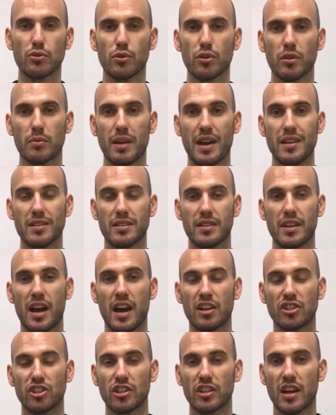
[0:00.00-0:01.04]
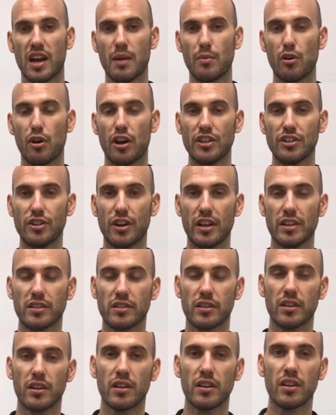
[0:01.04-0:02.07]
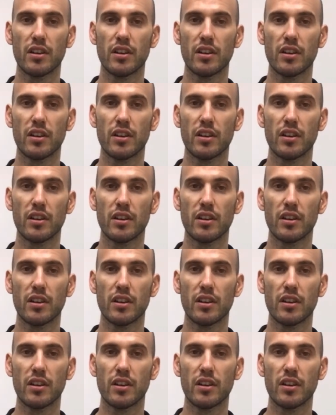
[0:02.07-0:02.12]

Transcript: I'm talking about starchy carbohydrates.